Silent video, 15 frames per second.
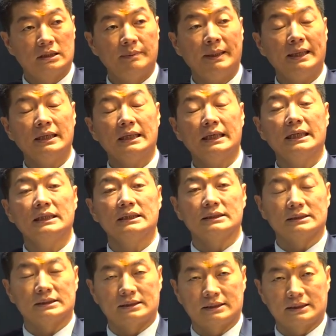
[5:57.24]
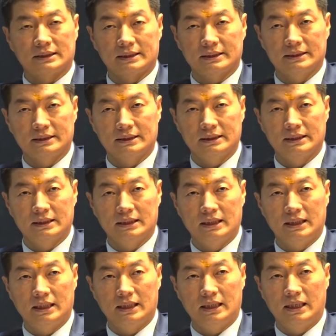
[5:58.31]
Tibetan kings
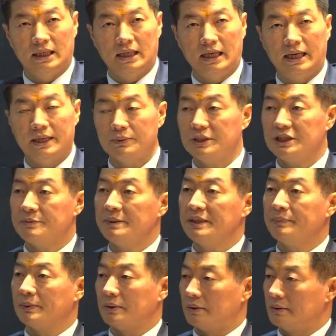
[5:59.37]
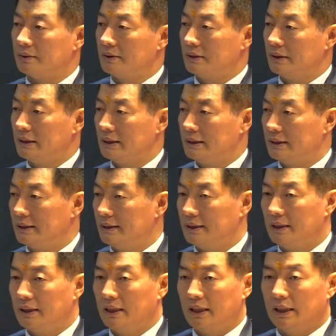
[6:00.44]
and rich people,
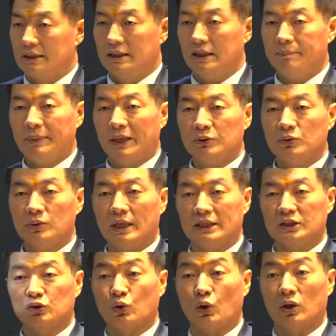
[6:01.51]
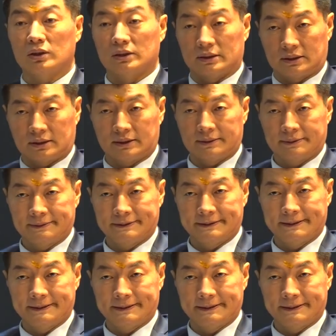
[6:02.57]
they patronized scholars.